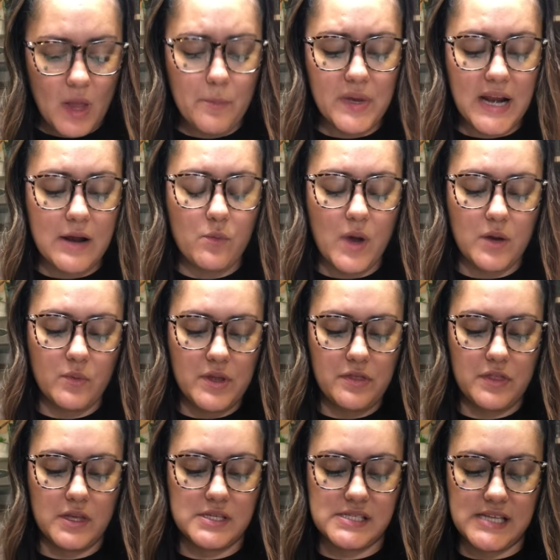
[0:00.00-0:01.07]
but I went
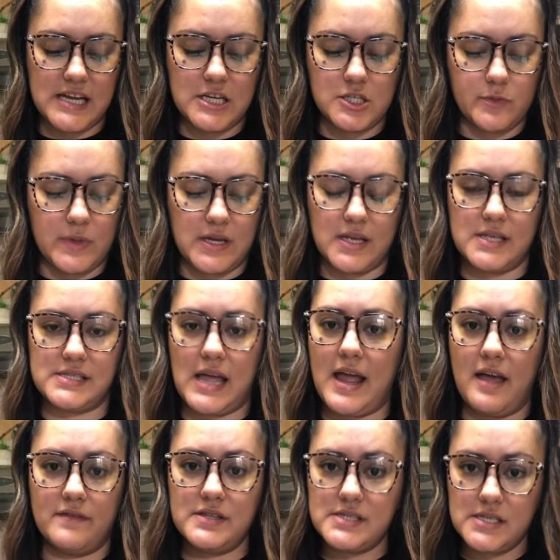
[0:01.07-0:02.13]
with the sage because I
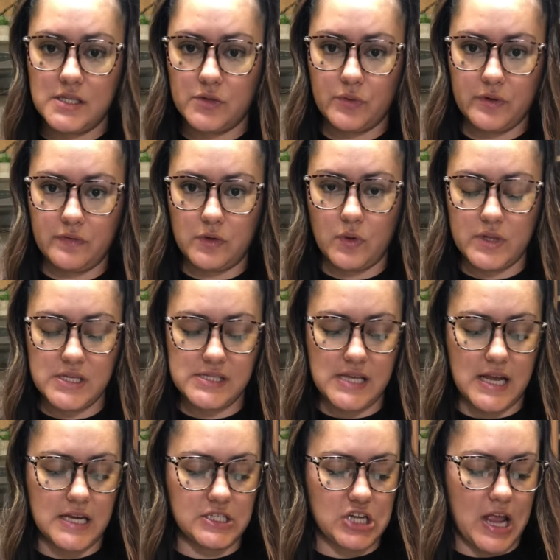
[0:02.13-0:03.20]
haven't seen a review on the
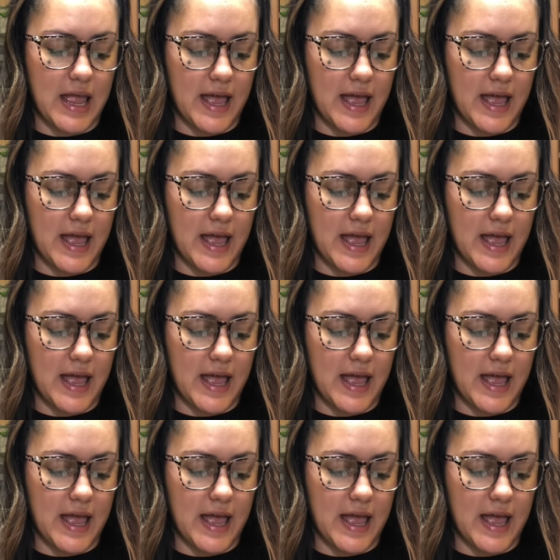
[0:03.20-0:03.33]
sage